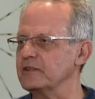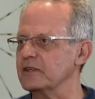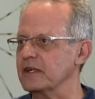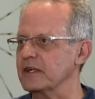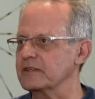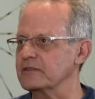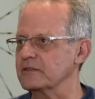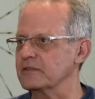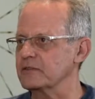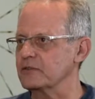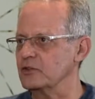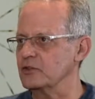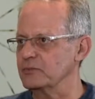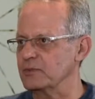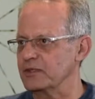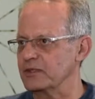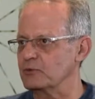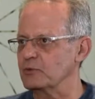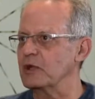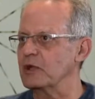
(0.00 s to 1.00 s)
to us as
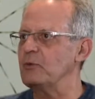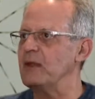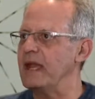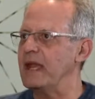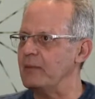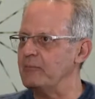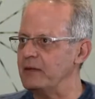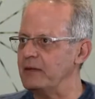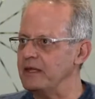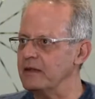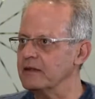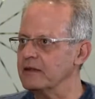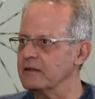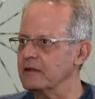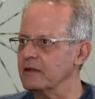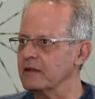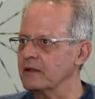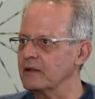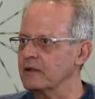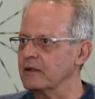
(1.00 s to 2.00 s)
humans. When we're happy,
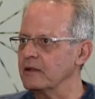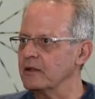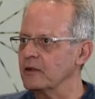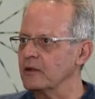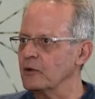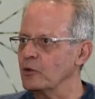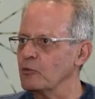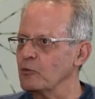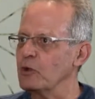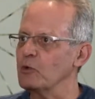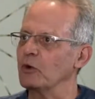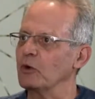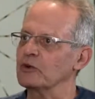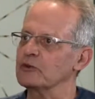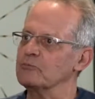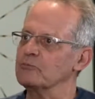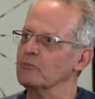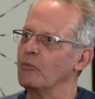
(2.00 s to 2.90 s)
we want